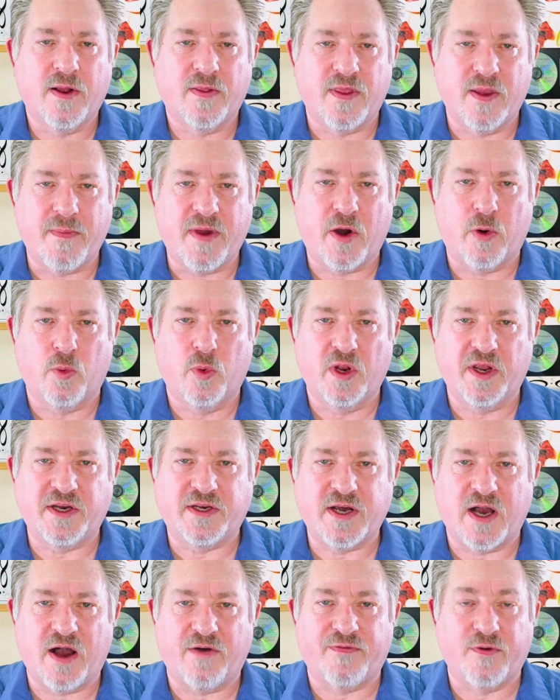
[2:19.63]
They made it really
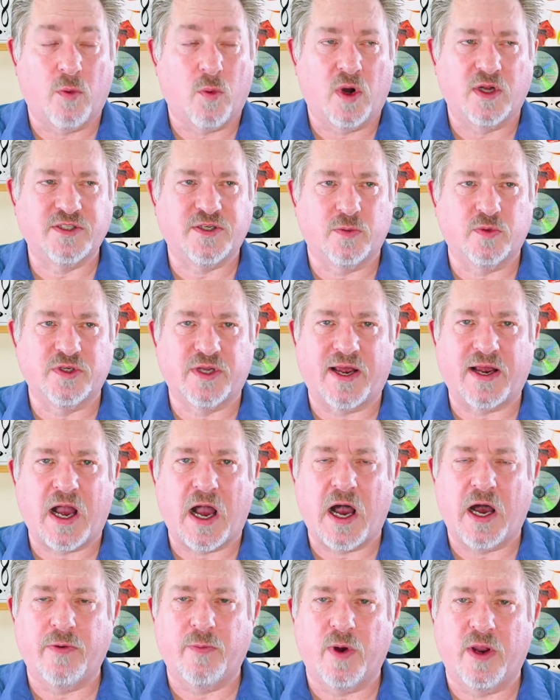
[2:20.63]
tough. At once it was like a
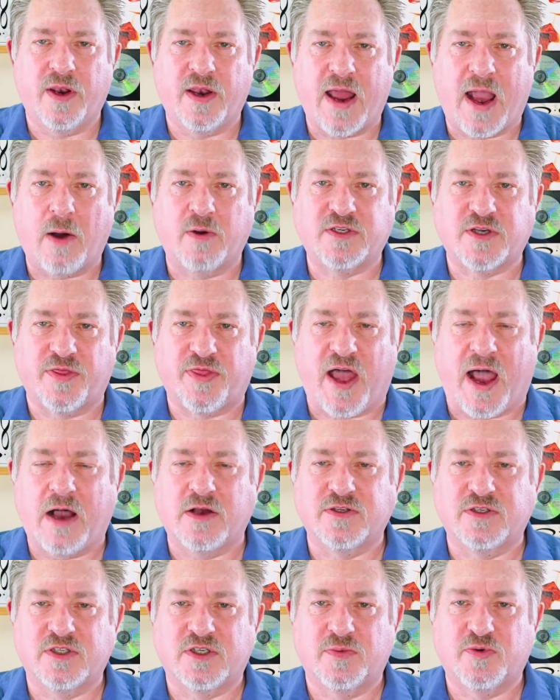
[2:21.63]
100, now it's a
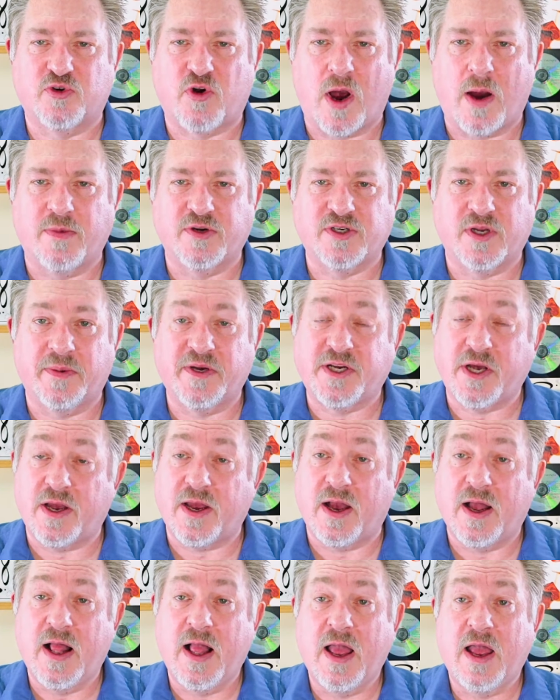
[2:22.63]
1,000 subscribers. And let me tell
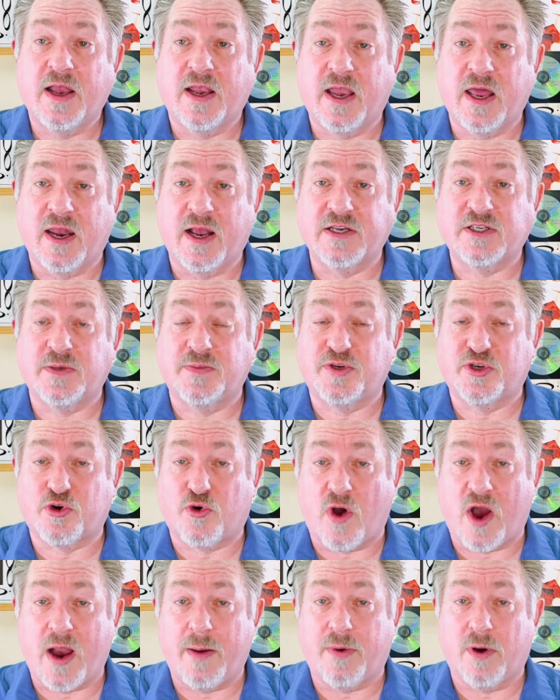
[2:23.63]
you, getting a
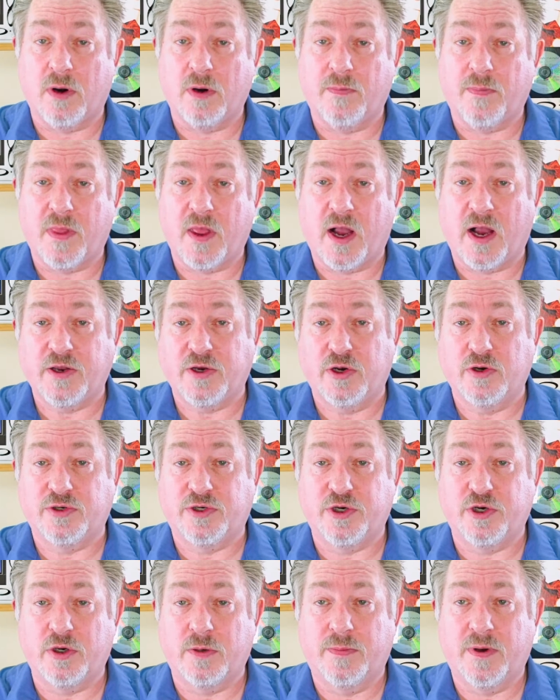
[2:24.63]
subscriber on
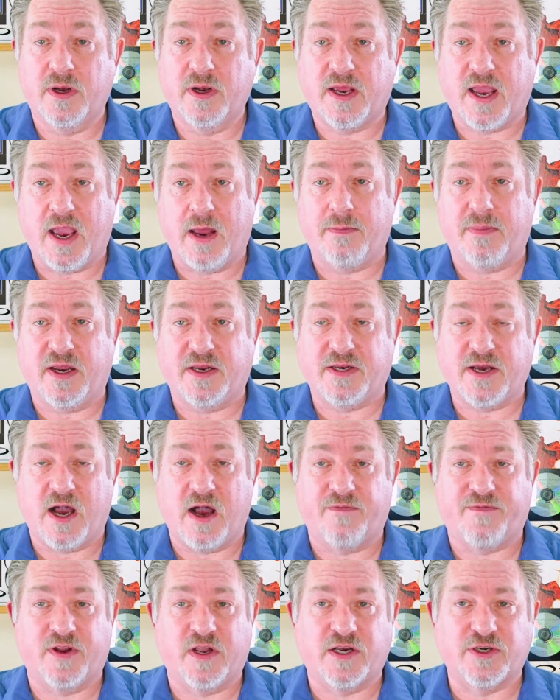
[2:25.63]
YouTube can be
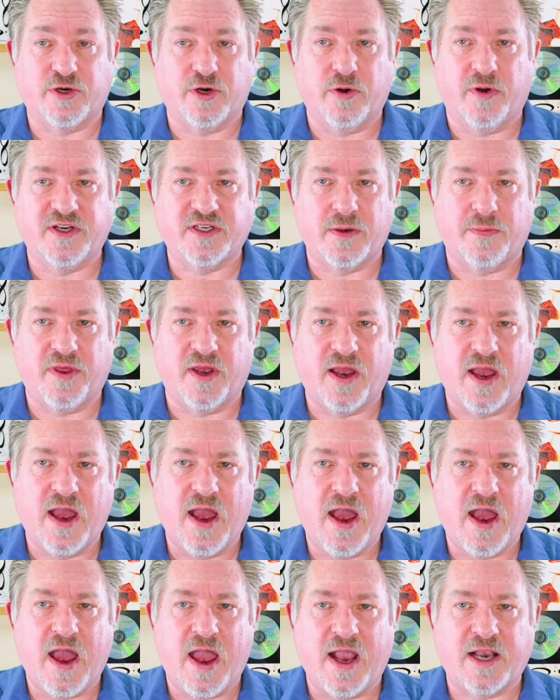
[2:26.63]
tough unless you're doing something
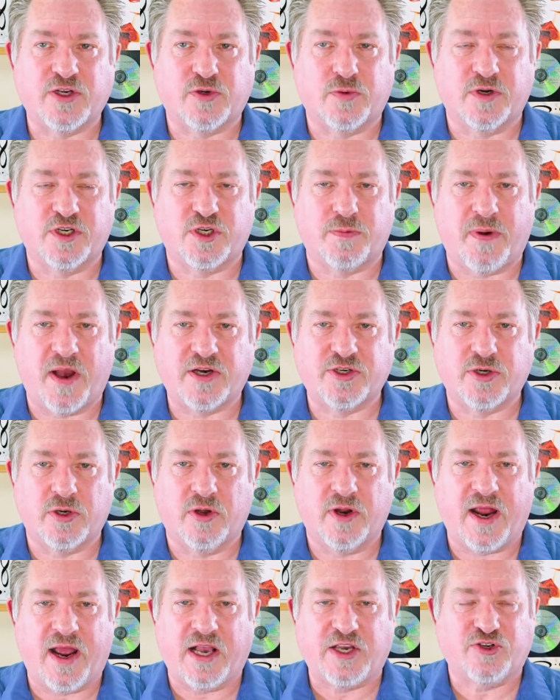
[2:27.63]
extra special
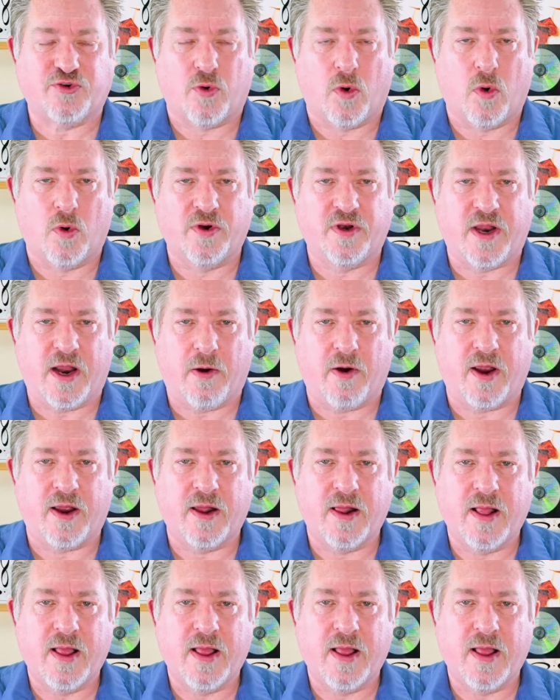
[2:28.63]
and extraordinary.